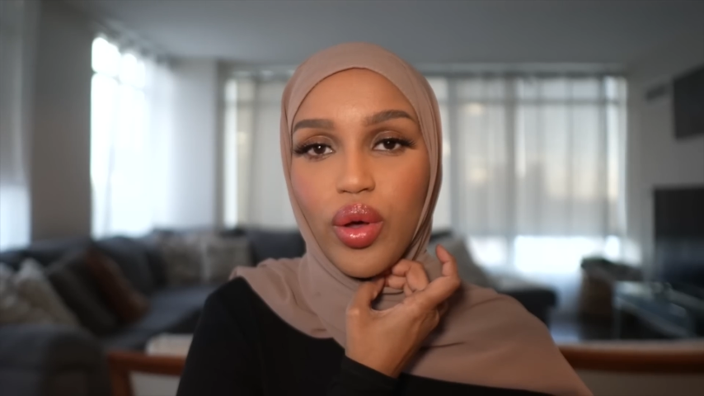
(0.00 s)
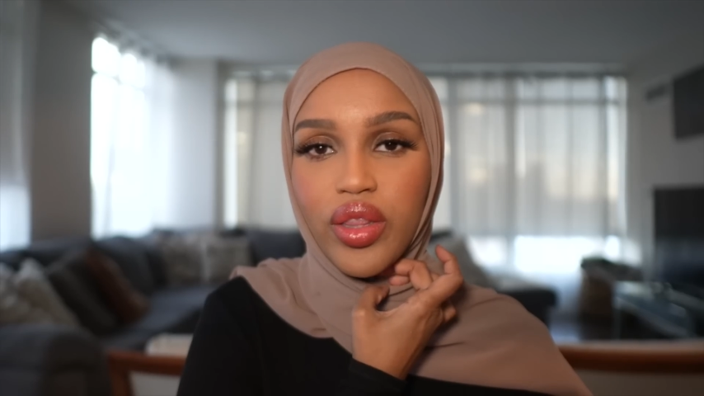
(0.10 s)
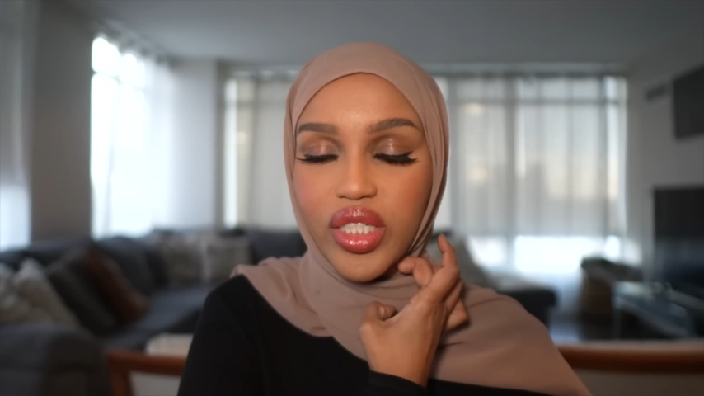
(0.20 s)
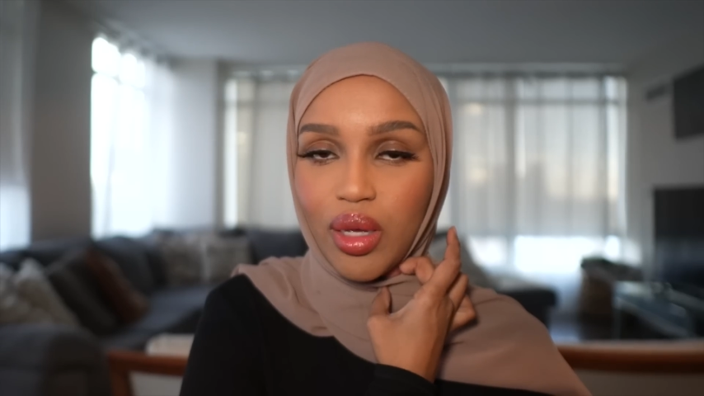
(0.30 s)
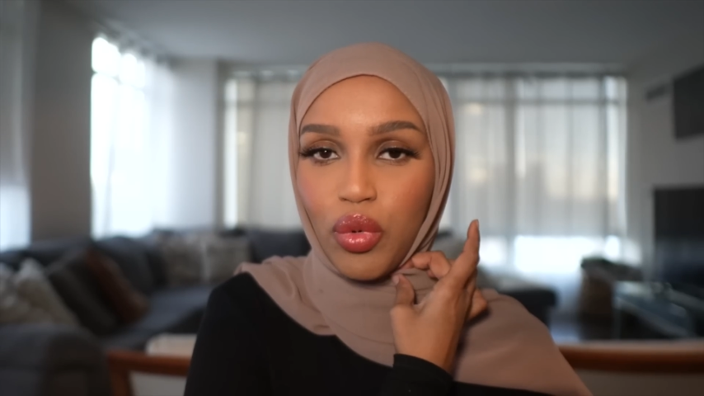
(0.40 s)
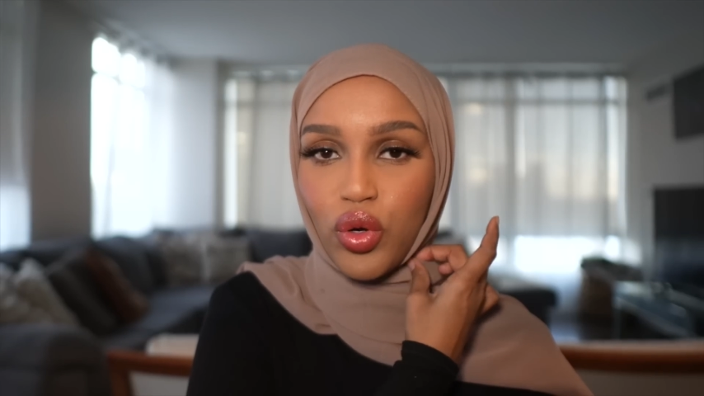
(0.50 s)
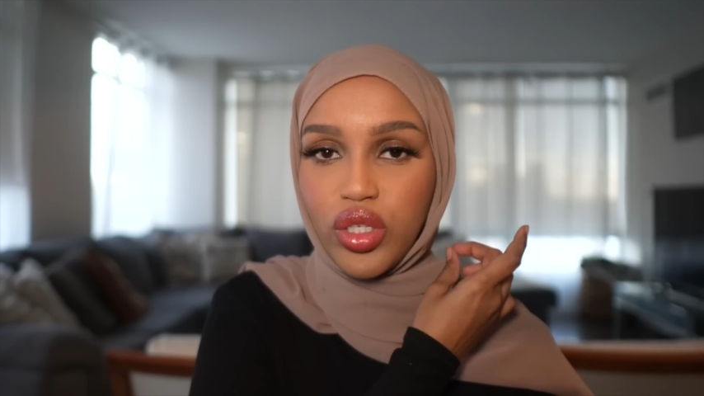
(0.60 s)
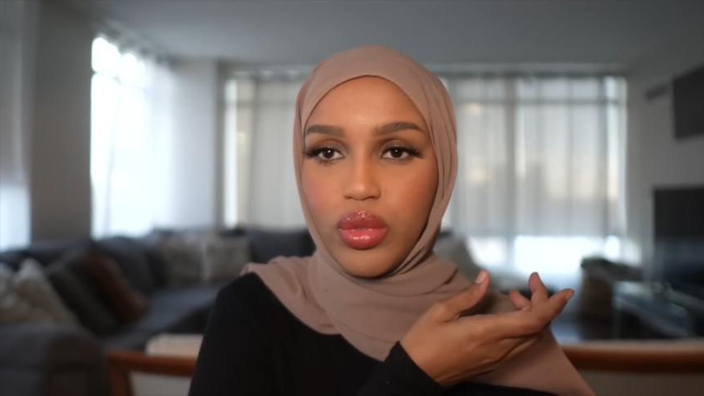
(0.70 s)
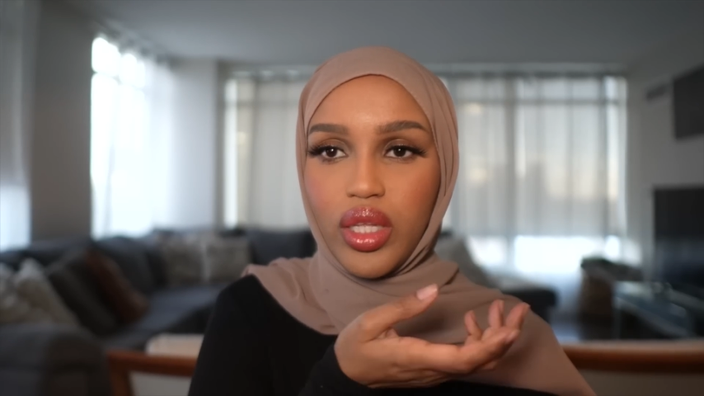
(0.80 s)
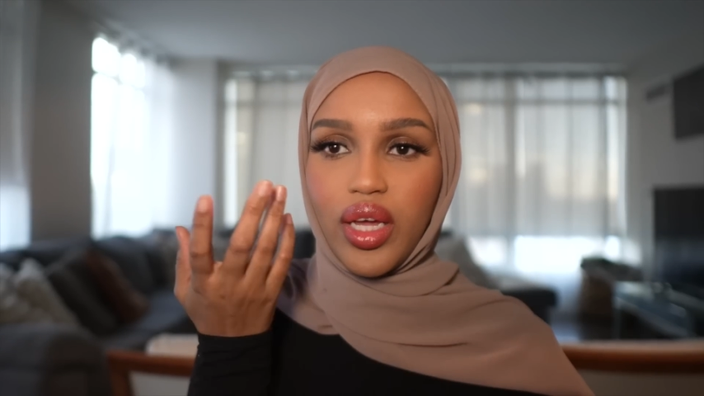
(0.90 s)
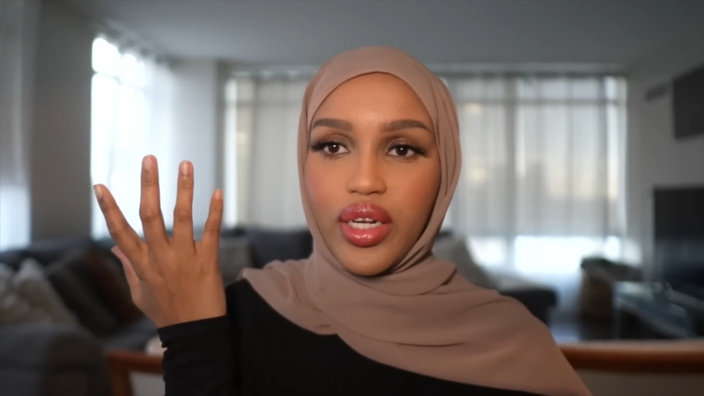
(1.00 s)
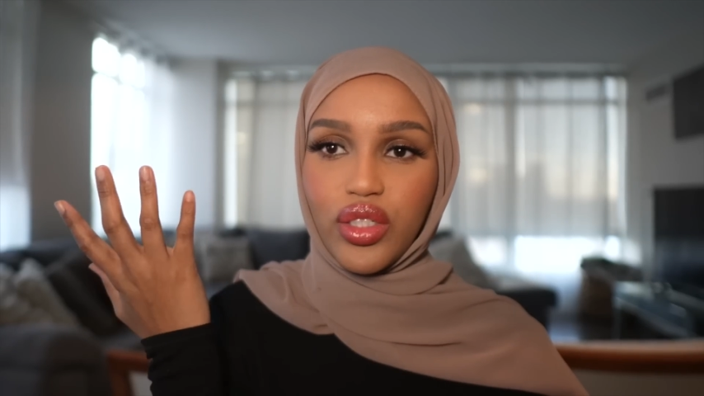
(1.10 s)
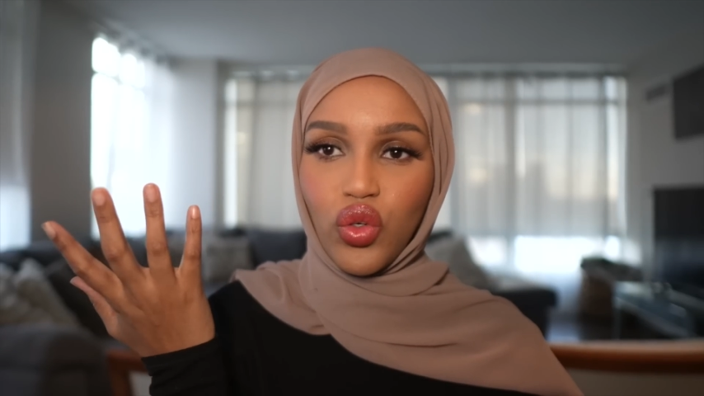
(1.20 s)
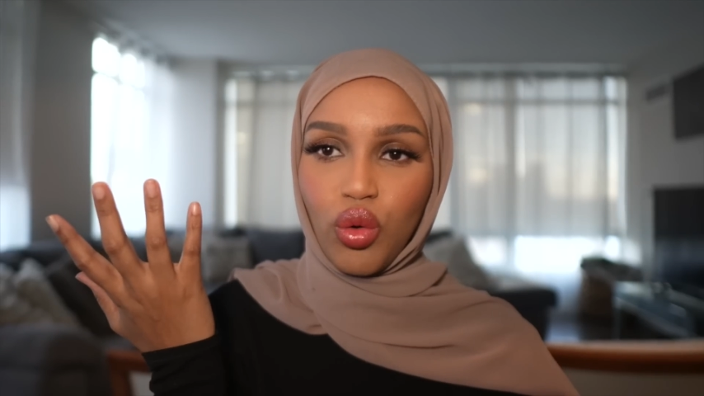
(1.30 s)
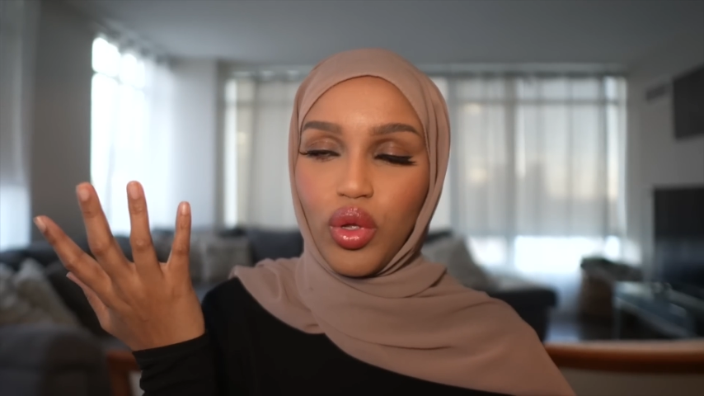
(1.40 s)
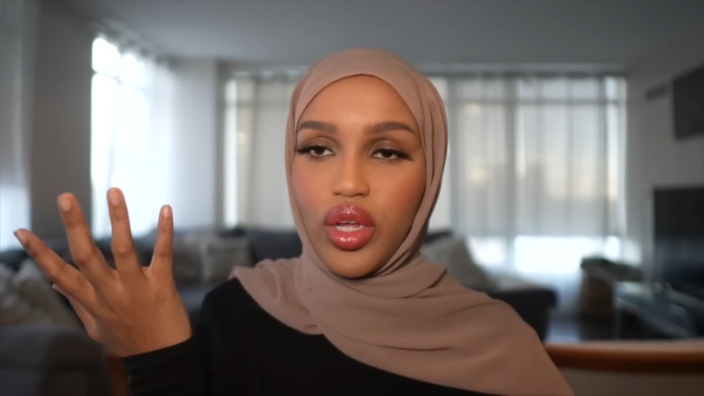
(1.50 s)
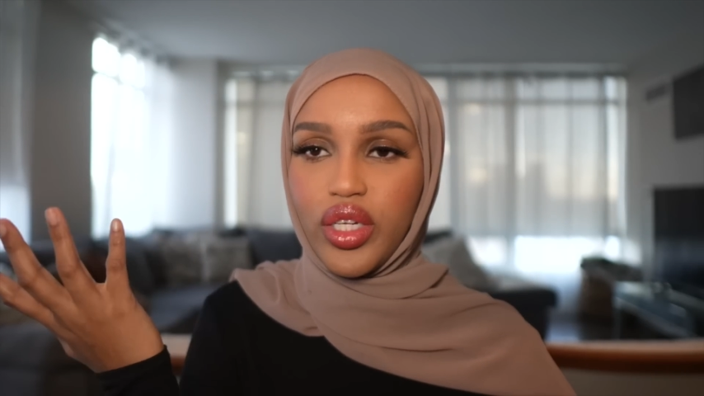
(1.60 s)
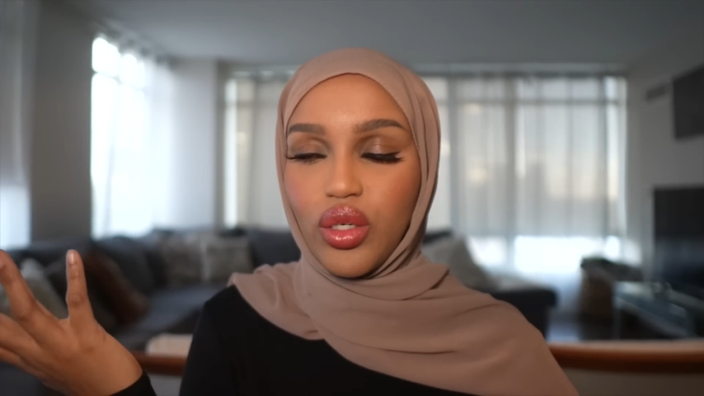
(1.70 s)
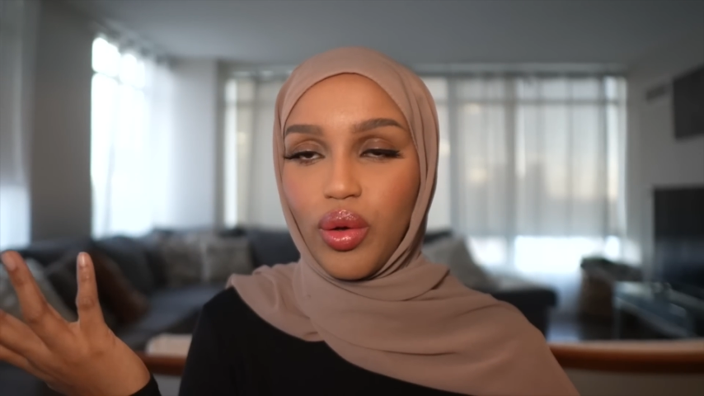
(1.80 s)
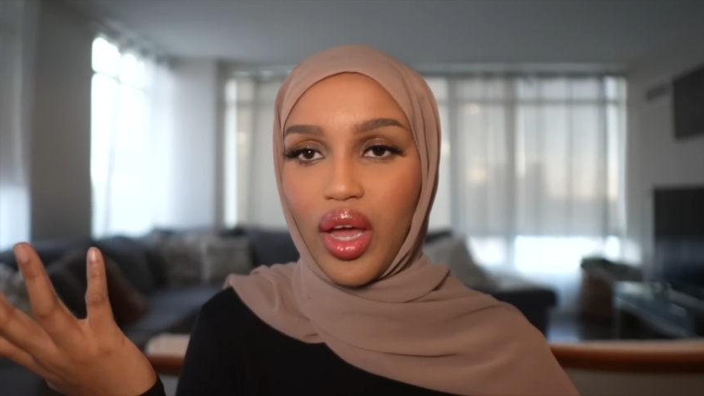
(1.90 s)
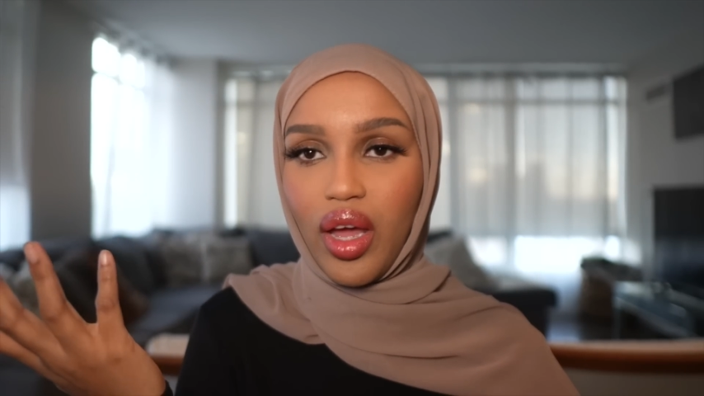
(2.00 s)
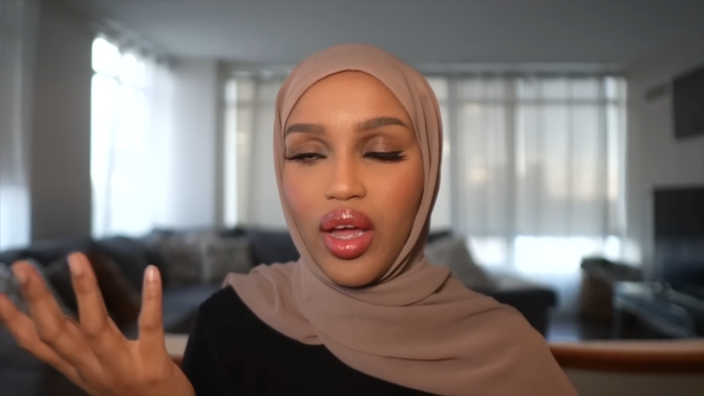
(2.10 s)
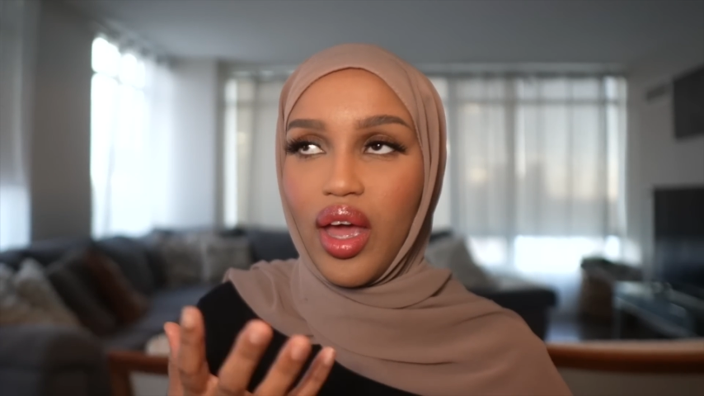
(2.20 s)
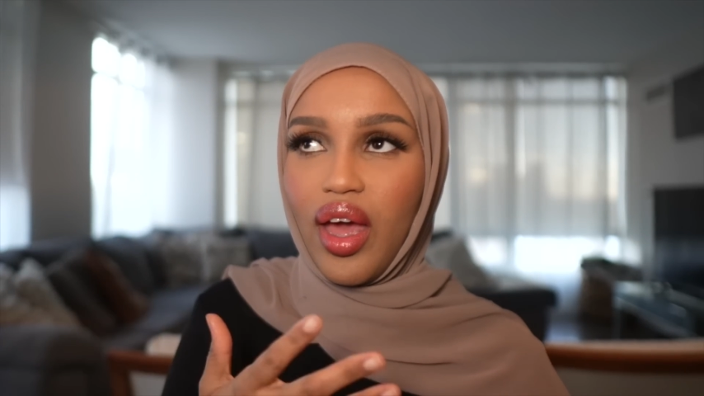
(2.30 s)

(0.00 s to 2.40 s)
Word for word: in the same boat as me that it's normal and it's okay